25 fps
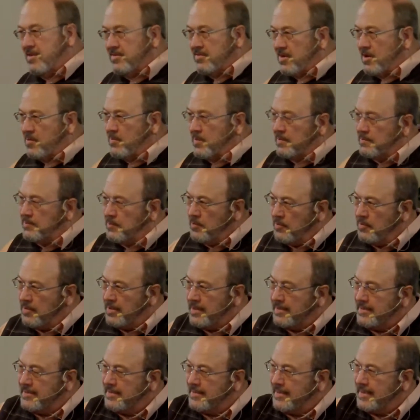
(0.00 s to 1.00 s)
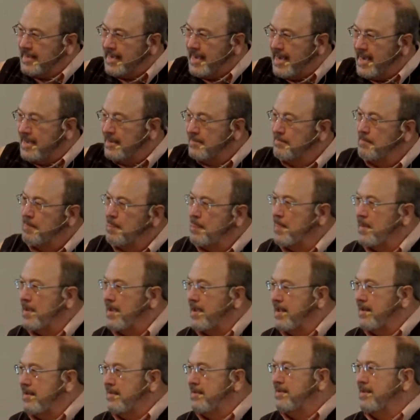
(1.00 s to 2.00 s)
So we pull into the gate,
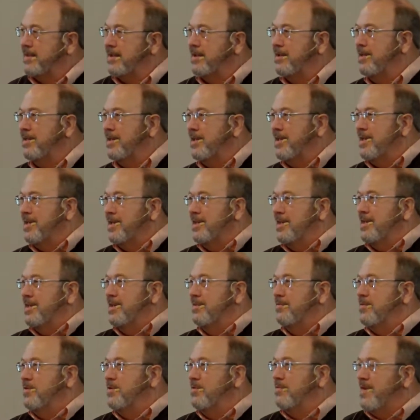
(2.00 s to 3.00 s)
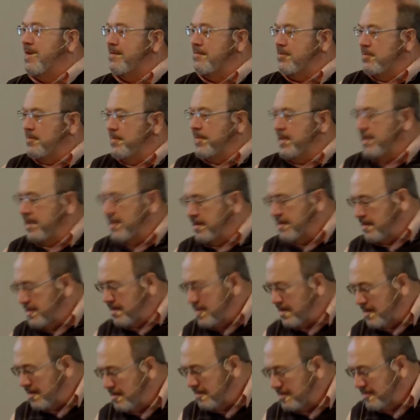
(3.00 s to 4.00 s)
and uh, if you've ever
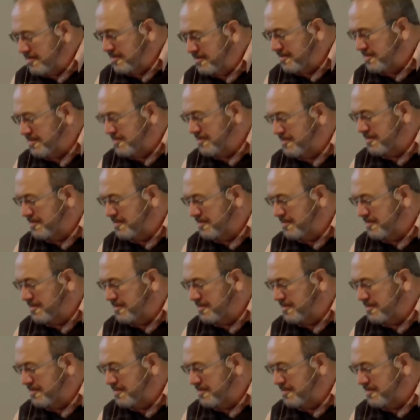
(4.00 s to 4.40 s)
been, uh,